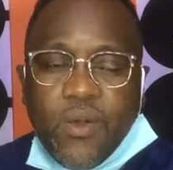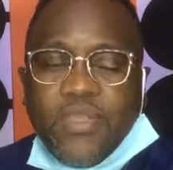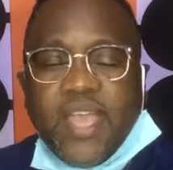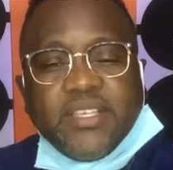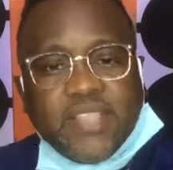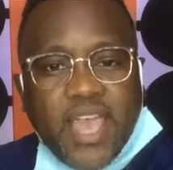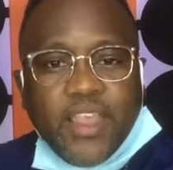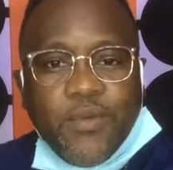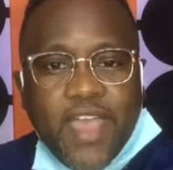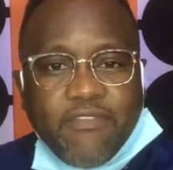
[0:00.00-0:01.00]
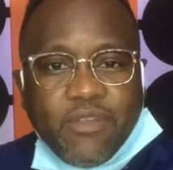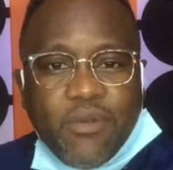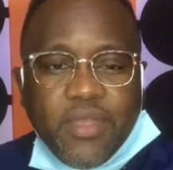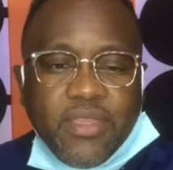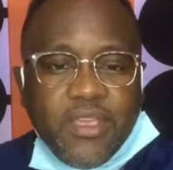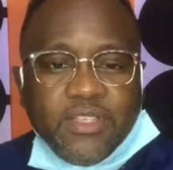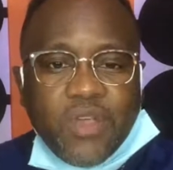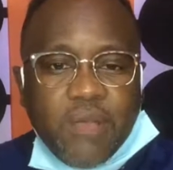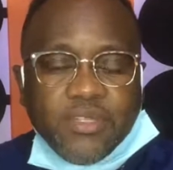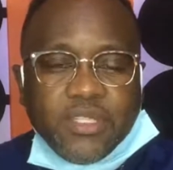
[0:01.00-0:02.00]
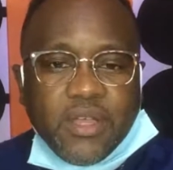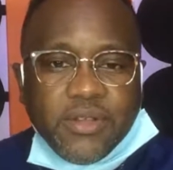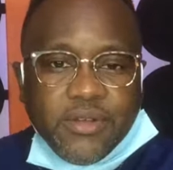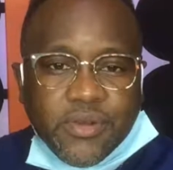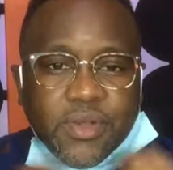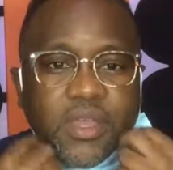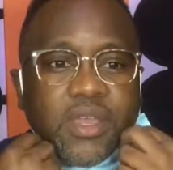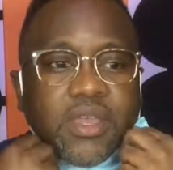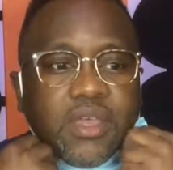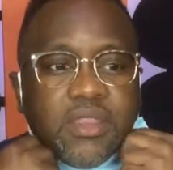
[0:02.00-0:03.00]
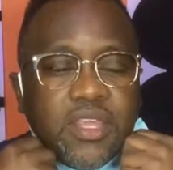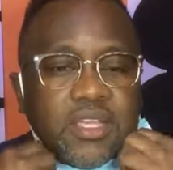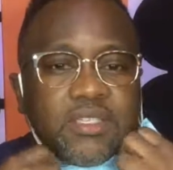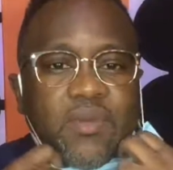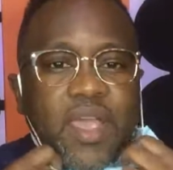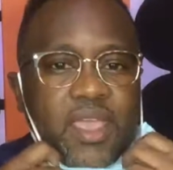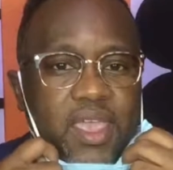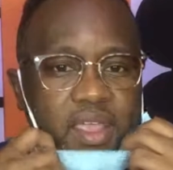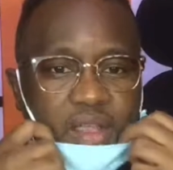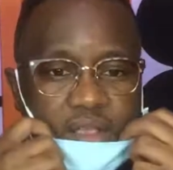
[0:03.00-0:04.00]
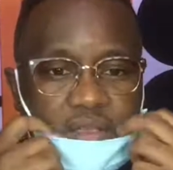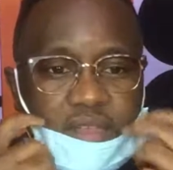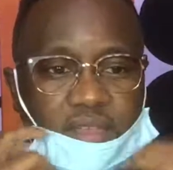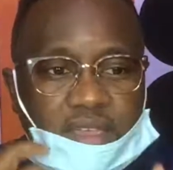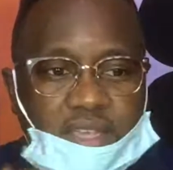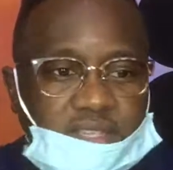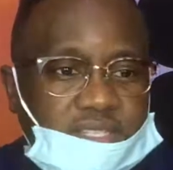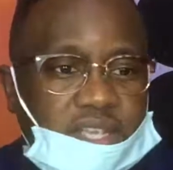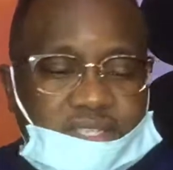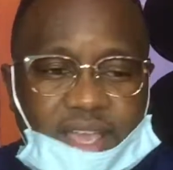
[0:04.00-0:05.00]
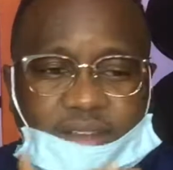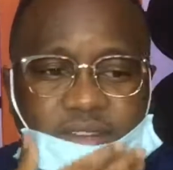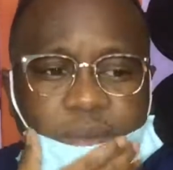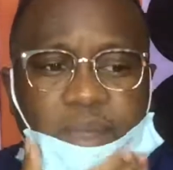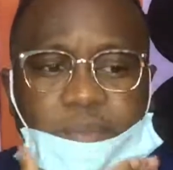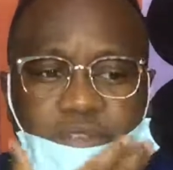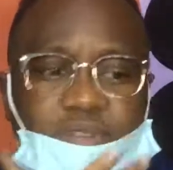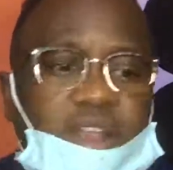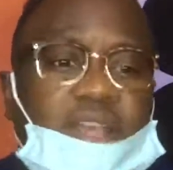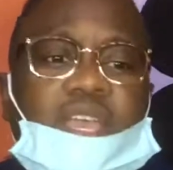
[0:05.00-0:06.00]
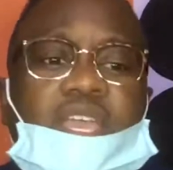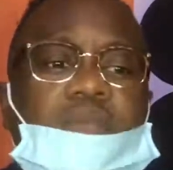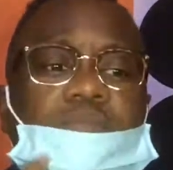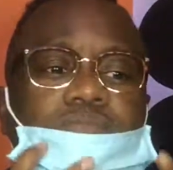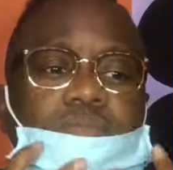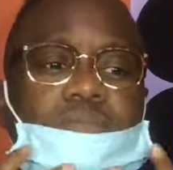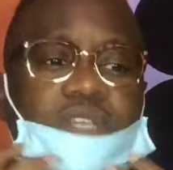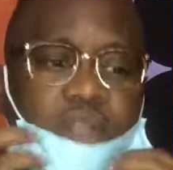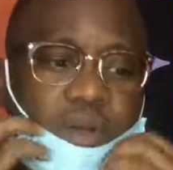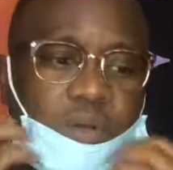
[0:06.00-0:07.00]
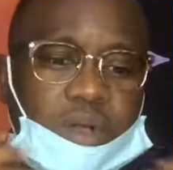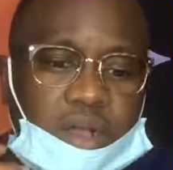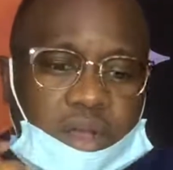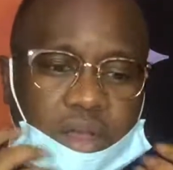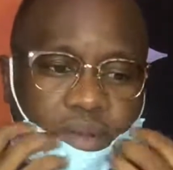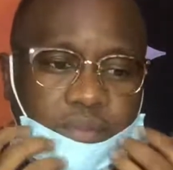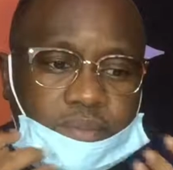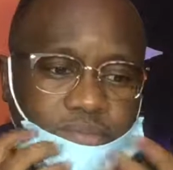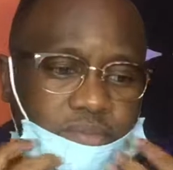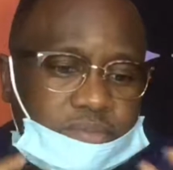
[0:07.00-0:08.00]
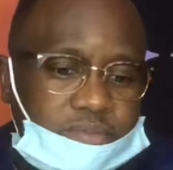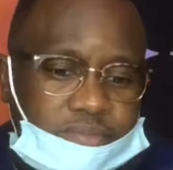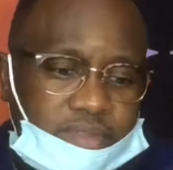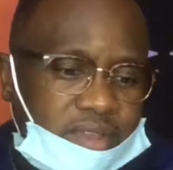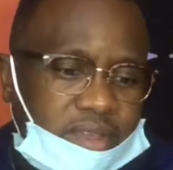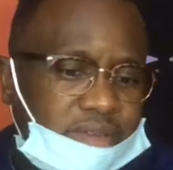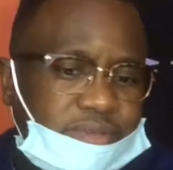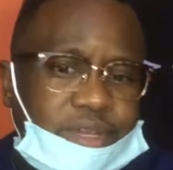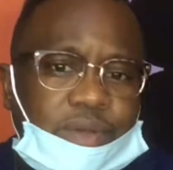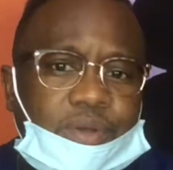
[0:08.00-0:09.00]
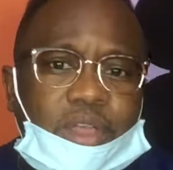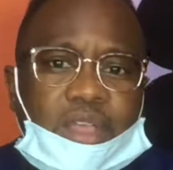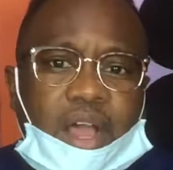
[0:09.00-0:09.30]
Or they say that we have to wear these, so I'm just going to do it. This right here is just, I don't know, maybe you're trying to keep, I don't know,